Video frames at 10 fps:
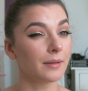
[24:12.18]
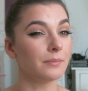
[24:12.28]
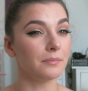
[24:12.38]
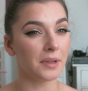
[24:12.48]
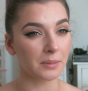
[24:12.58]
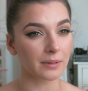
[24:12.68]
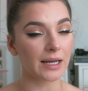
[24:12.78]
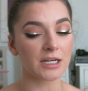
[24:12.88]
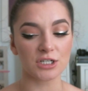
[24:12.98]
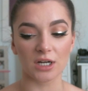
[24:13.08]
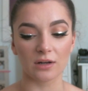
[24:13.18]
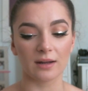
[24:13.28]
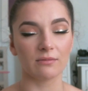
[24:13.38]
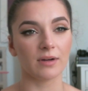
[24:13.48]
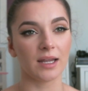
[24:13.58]
minimal eyeshadow
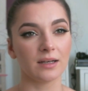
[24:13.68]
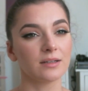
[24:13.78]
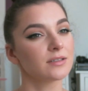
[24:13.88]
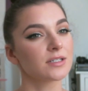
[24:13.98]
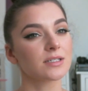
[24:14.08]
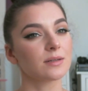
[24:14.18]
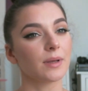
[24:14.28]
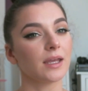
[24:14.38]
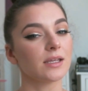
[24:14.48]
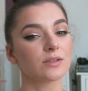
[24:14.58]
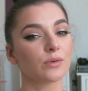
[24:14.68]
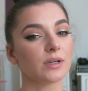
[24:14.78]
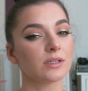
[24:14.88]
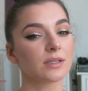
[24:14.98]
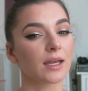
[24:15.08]
and red just to me is
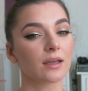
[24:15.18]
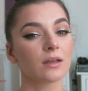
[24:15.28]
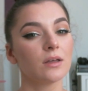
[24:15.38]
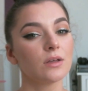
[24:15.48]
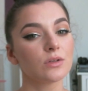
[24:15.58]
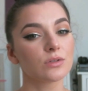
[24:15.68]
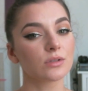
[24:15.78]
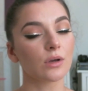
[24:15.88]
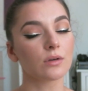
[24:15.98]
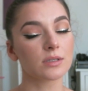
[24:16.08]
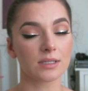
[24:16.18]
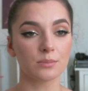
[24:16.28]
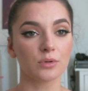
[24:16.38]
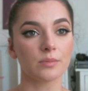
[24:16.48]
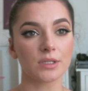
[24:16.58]
always like so
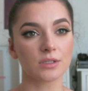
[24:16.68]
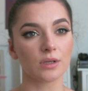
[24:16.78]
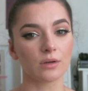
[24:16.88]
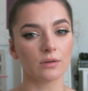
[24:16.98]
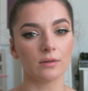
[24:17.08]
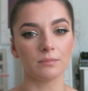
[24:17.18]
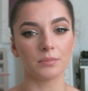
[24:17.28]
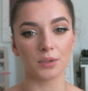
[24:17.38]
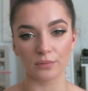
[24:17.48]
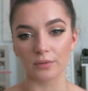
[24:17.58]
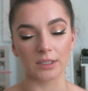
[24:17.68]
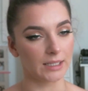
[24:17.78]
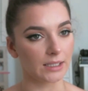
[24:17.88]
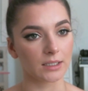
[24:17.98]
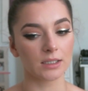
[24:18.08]
simple but so beautiful and
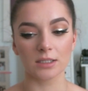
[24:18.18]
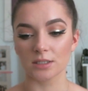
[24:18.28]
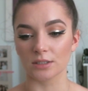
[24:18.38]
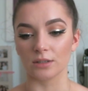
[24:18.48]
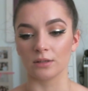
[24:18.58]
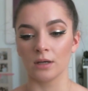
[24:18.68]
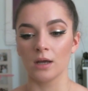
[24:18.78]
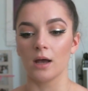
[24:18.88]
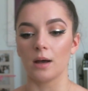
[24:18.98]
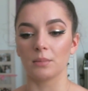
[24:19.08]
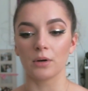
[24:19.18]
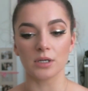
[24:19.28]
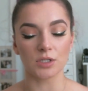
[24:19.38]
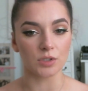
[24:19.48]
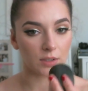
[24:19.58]
elegant. So I'm going
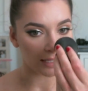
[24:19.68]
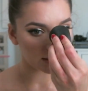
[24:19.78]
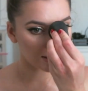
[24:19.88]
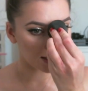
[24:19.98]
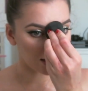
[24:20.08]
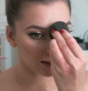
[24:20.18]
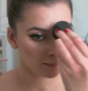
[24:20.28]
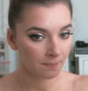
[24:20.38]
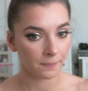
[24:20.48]
to do that today,